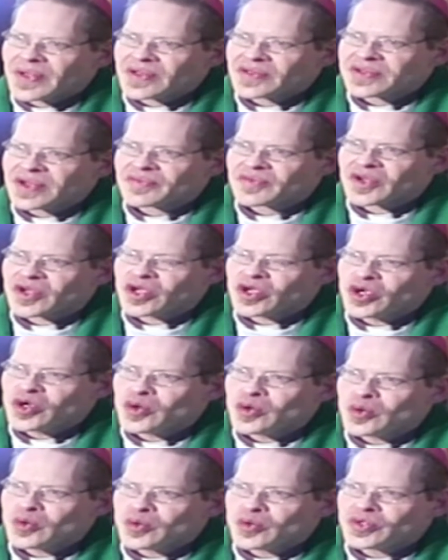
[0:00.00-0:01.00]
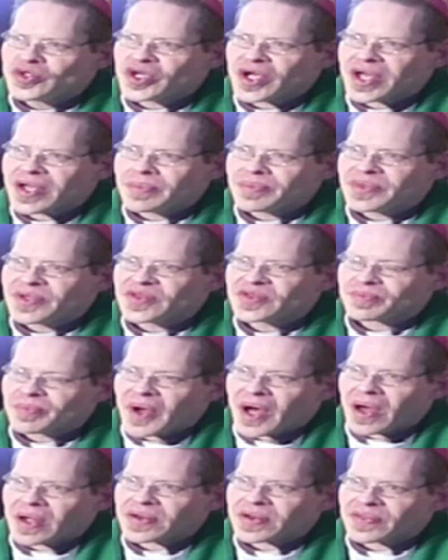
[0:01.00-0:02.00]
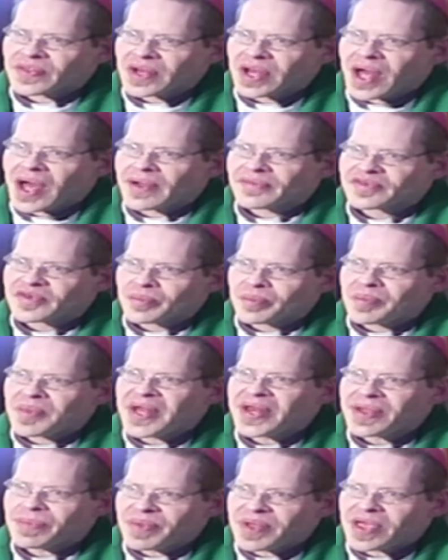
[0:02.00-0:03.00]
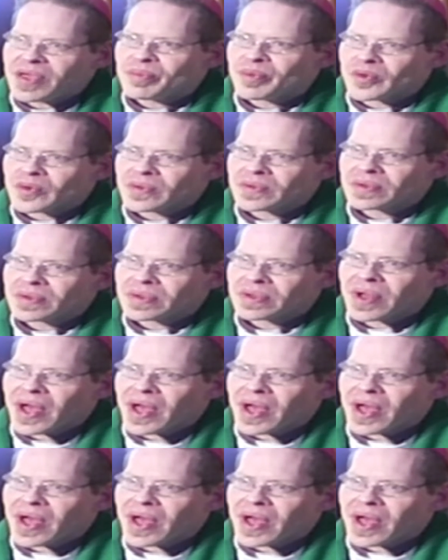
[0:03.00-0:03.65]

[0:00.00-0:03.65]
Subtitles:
It has left a huge empty spot in the lives of many people